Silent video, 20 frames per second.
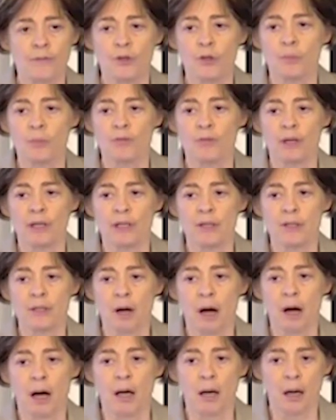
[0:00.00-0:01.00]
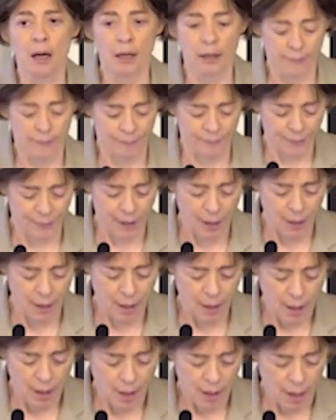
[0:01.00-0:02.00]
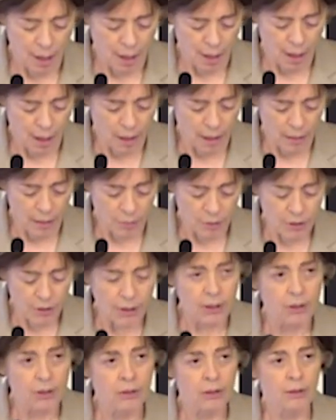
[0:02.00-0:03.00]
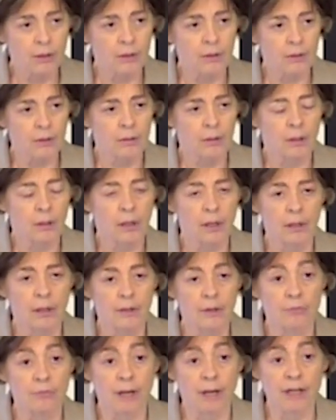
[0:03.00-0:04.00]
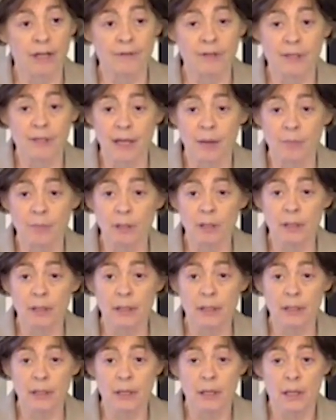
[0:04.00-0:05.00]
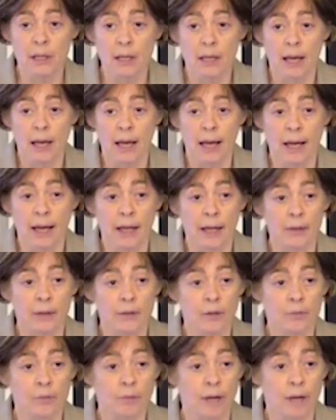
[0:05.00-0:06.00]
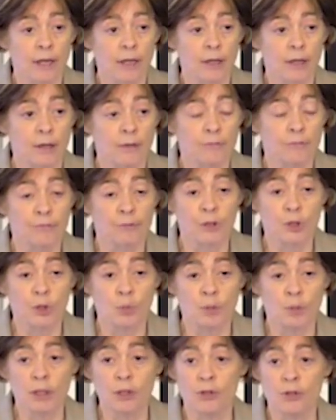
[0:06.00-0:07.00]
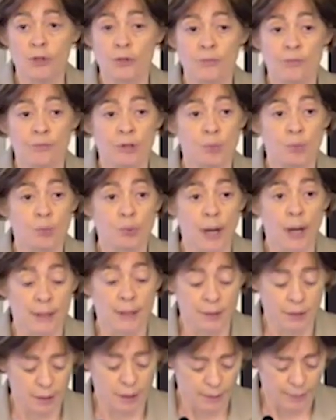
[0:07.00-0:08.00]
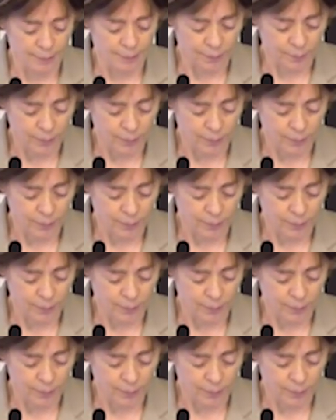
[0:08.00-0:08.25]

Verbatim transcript: of human rights in Hong Kong. Uh, in particular, uh, the right of assembly and the right of free speech, free press.